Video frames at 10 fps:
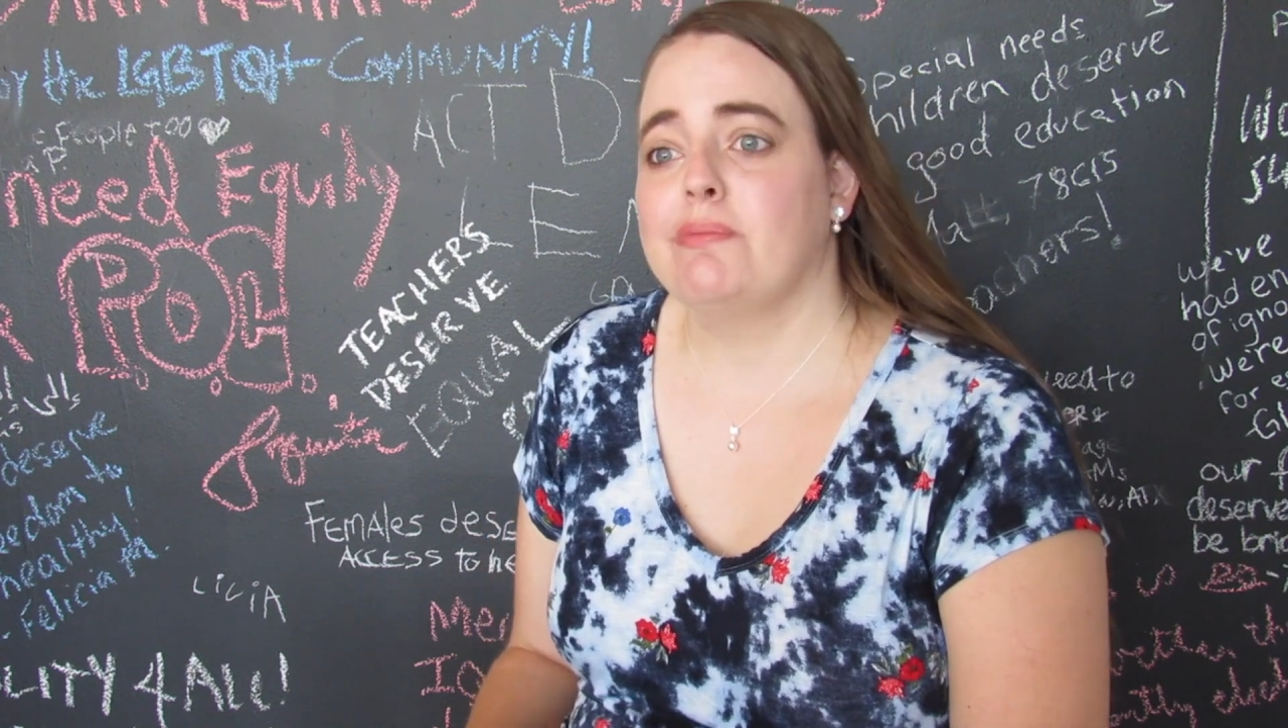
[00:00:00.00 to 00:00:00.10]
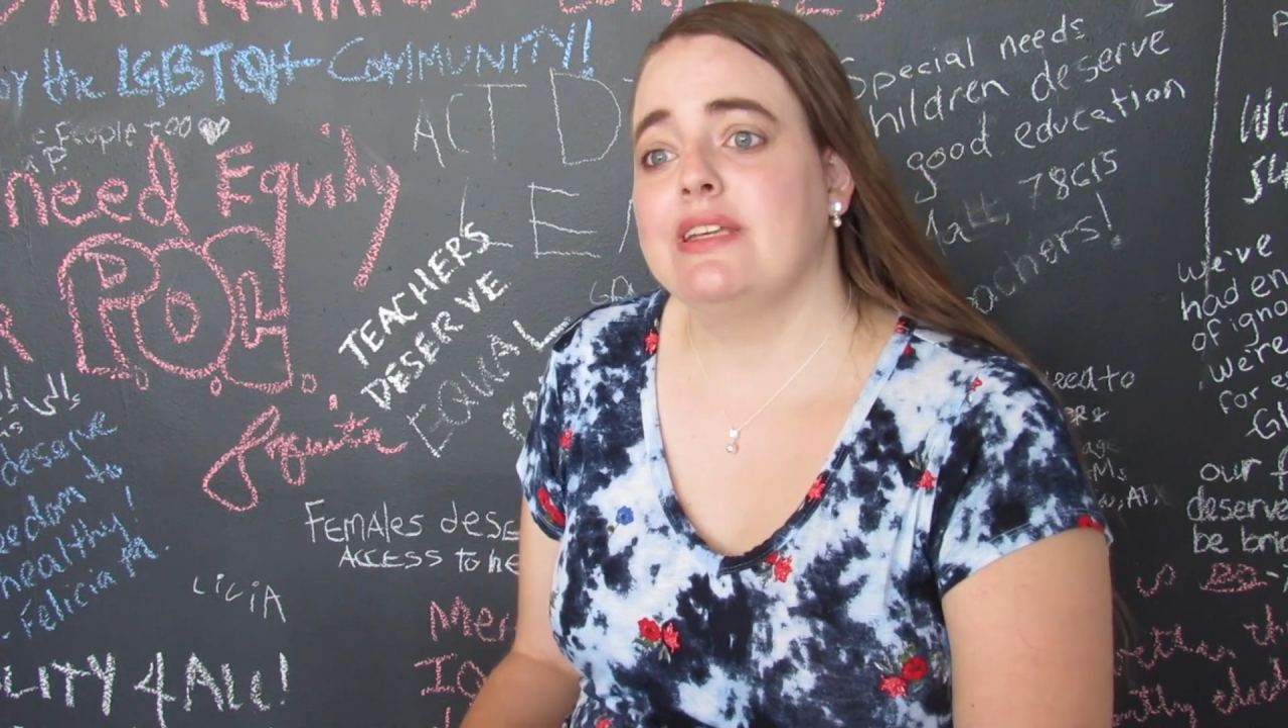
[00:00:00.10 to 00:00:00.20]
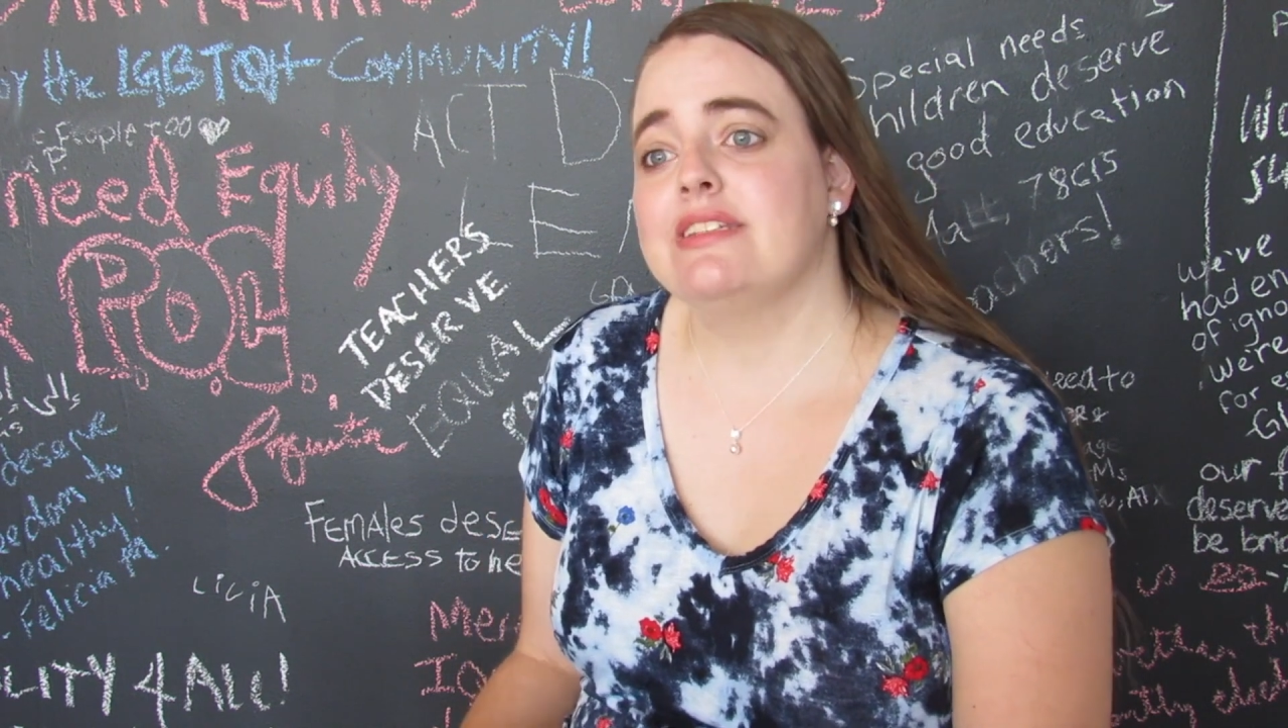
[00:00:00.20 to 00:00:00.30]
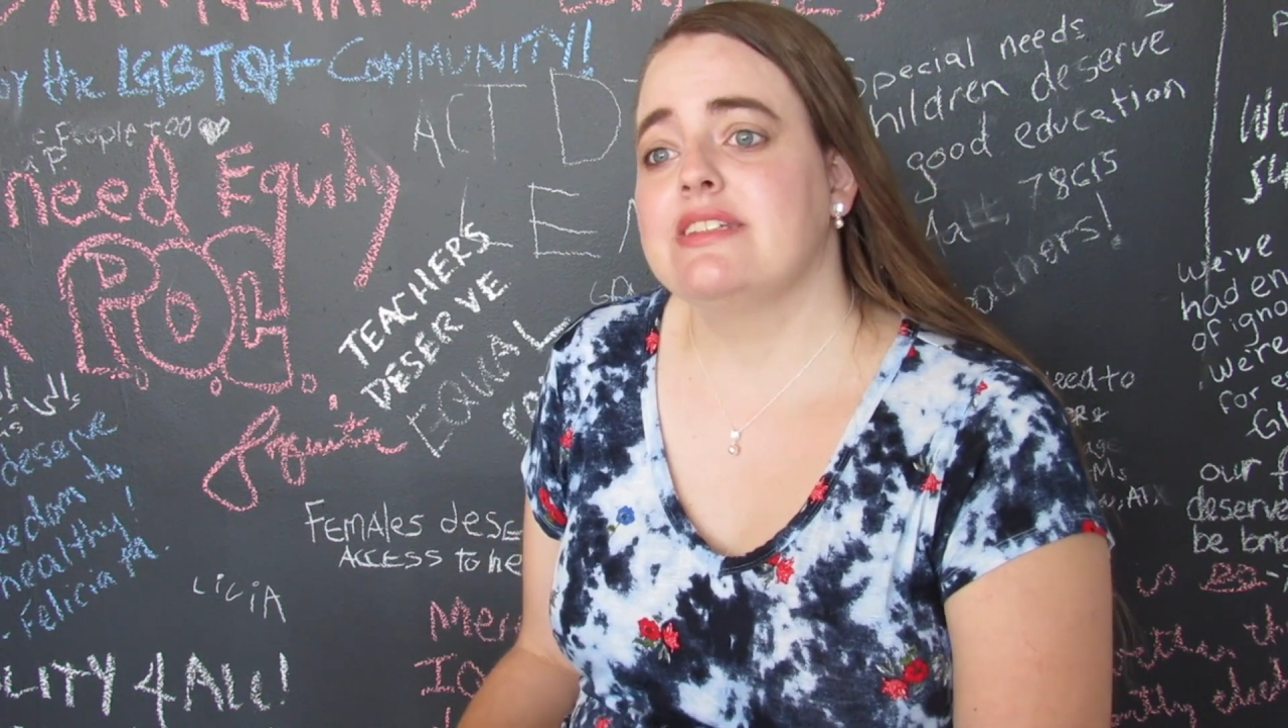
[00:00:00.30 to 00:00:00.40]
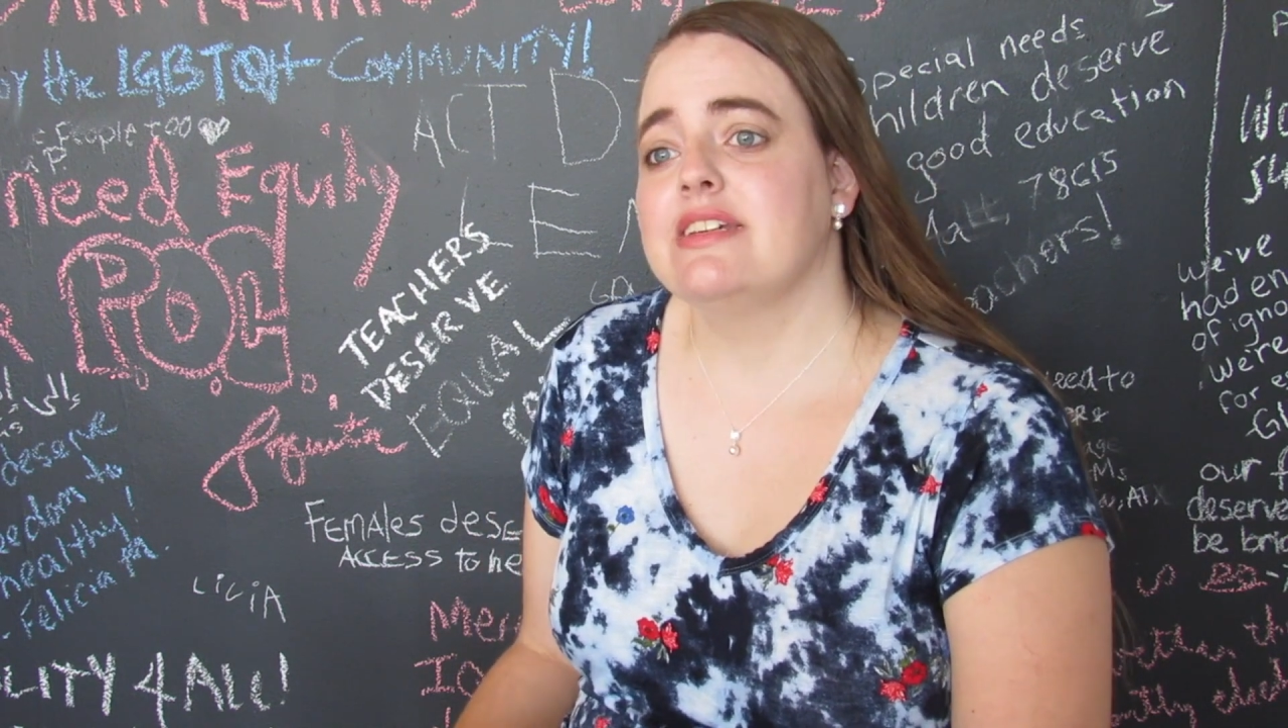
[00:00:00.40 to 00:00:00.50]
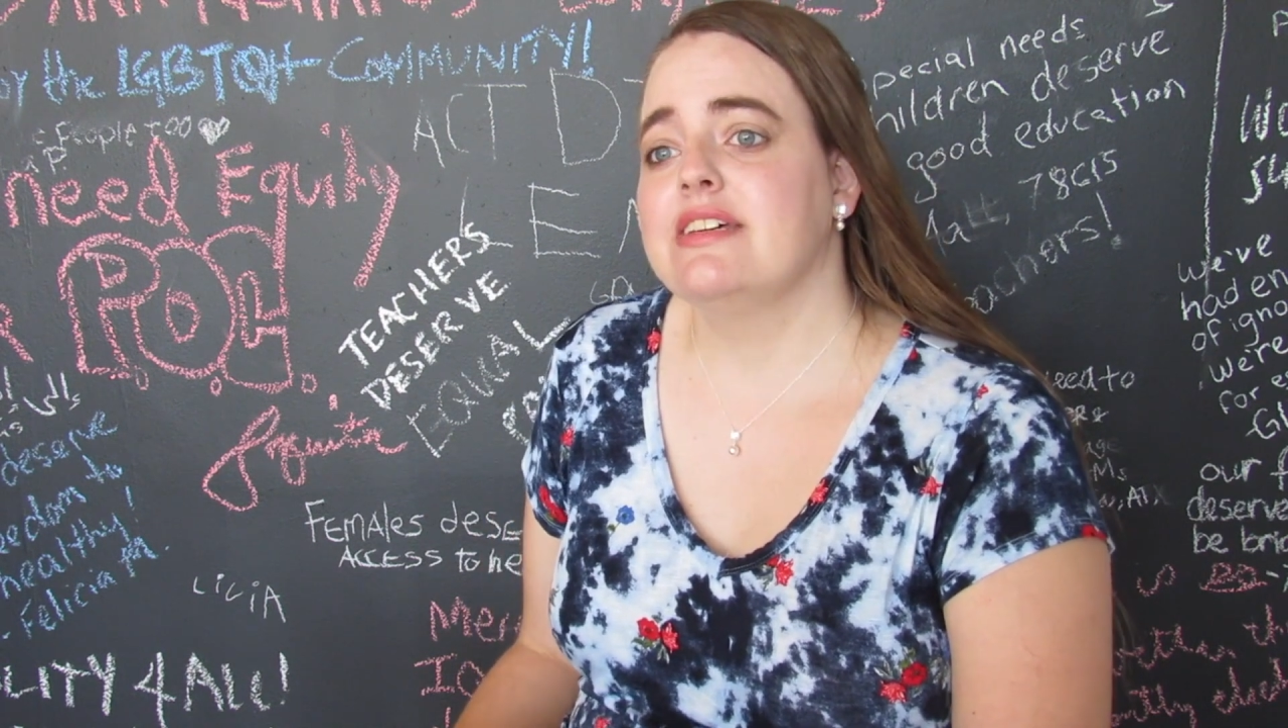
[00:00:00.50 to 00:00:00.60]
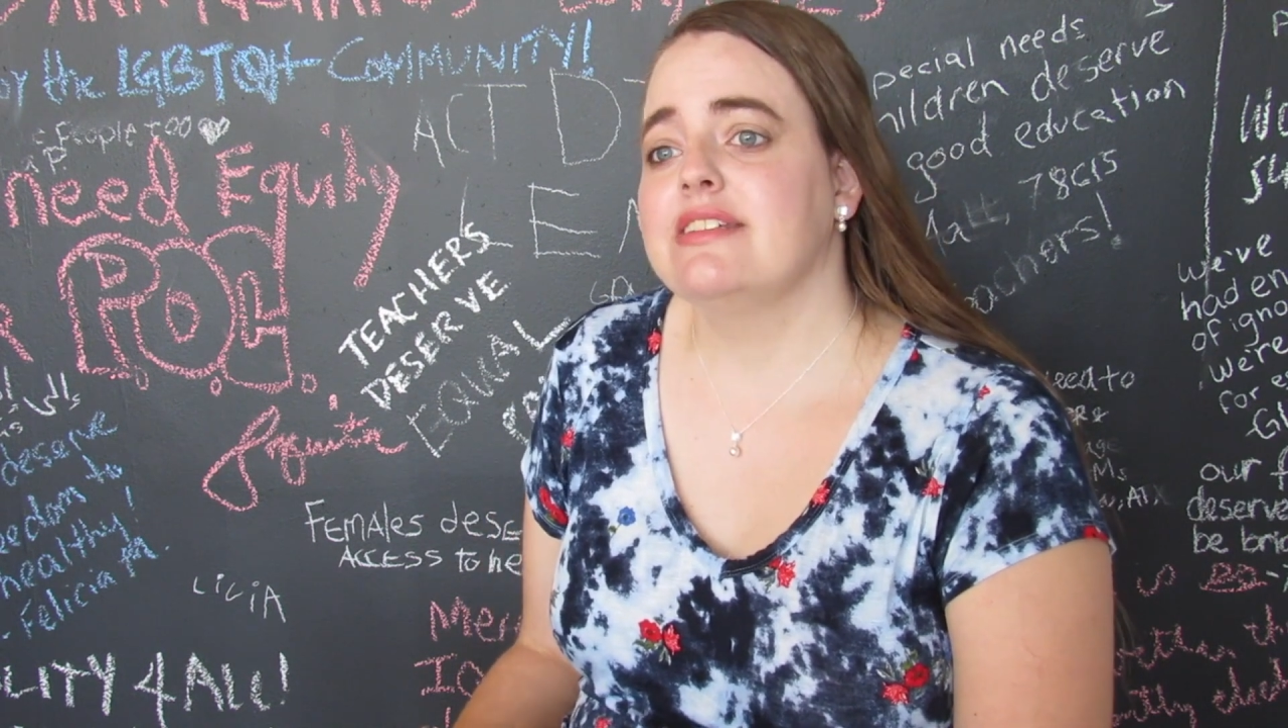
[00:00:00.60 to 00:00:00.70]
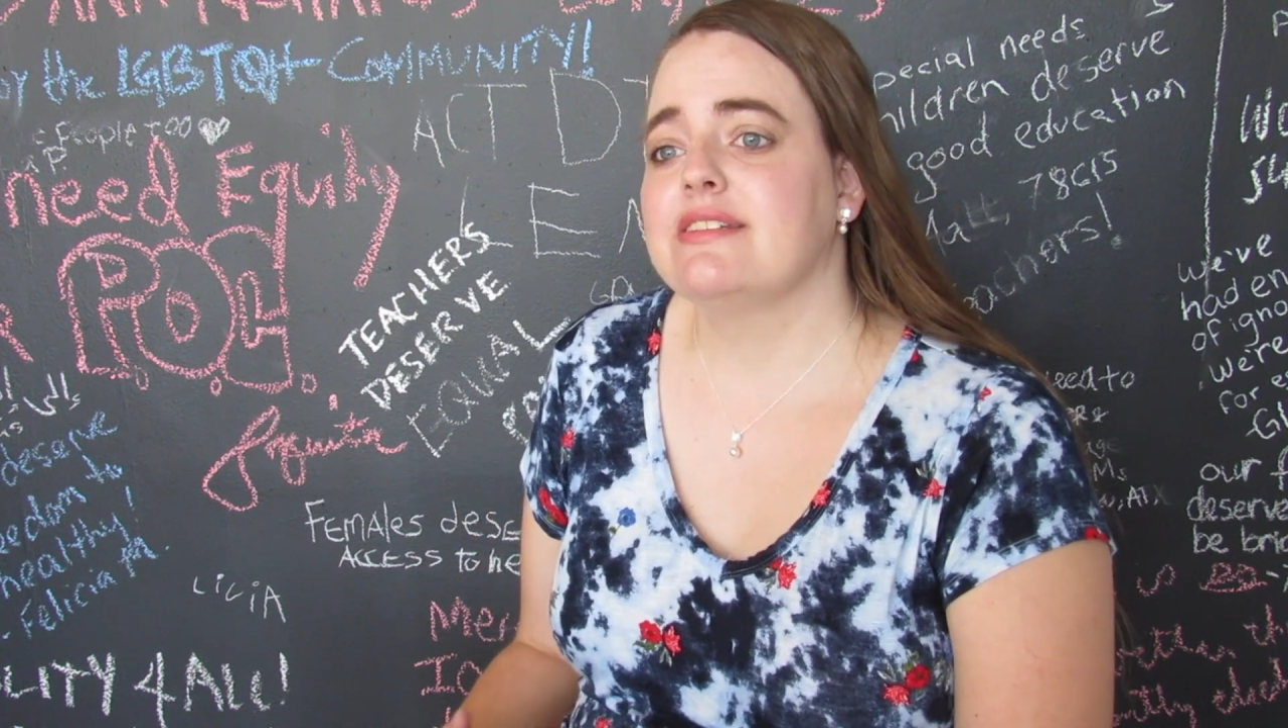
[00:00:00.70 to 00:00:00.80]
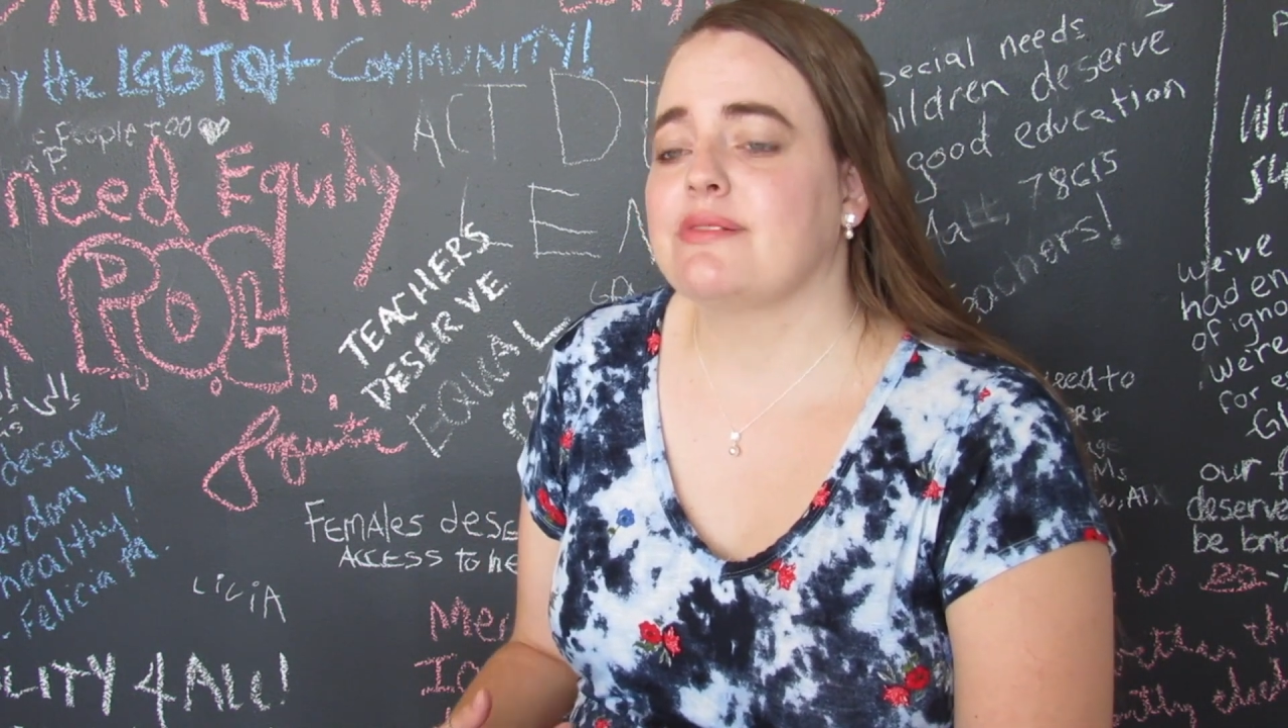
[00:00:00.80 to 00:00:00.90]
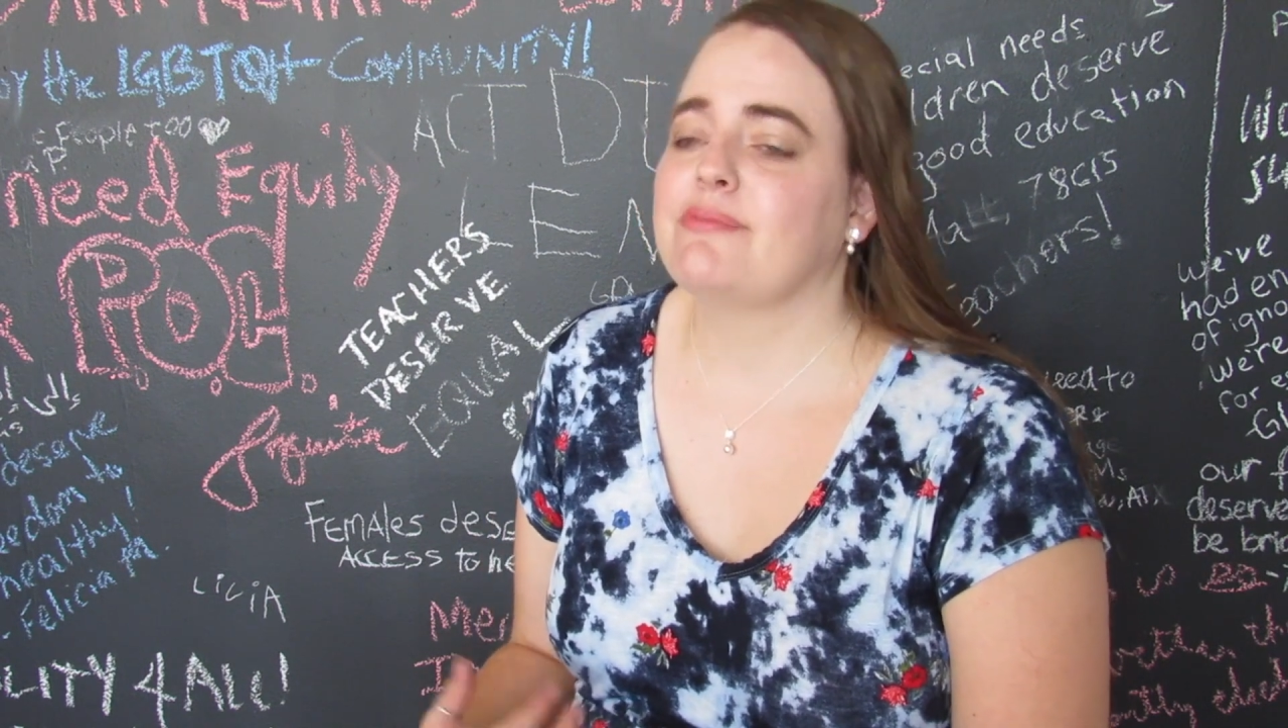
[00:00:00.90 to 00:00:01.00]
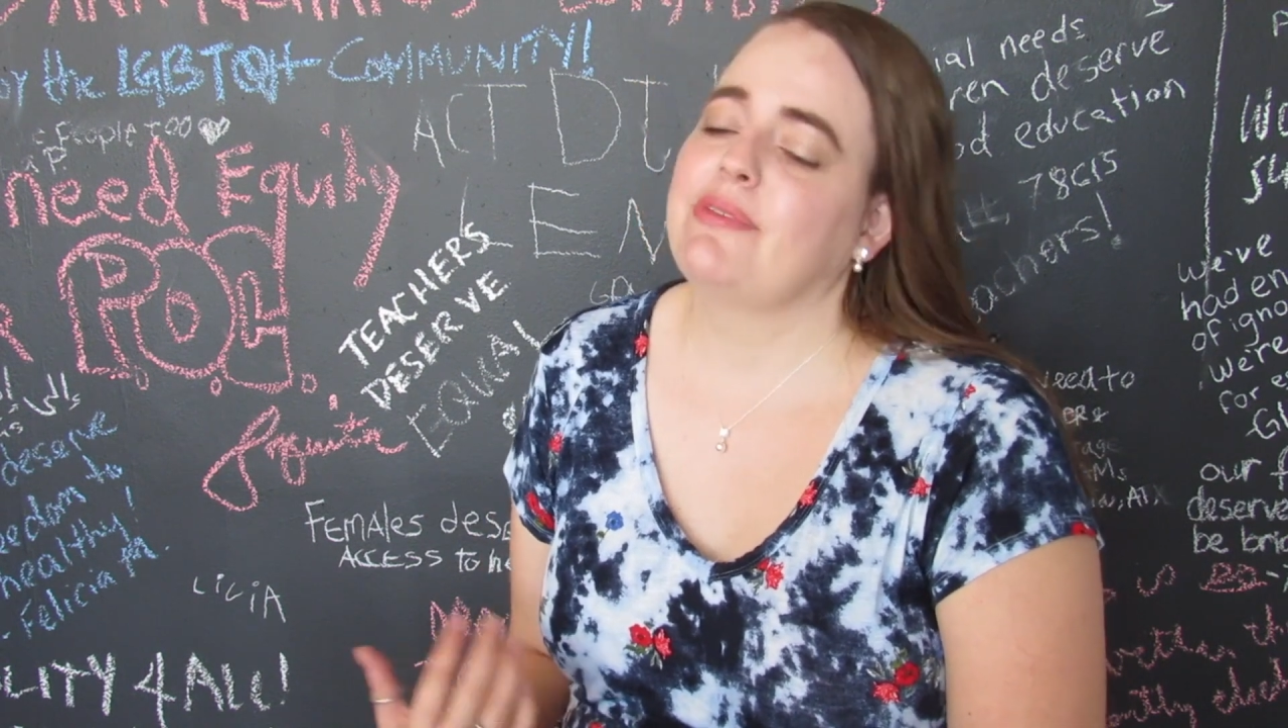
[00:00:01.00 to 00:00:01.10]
business,